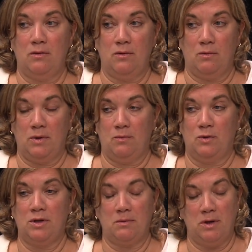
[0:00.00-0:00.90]
when
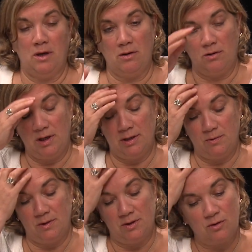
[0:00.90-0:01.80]
we're talking about younger
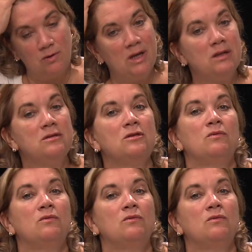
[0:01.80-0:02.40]
kids with the screens,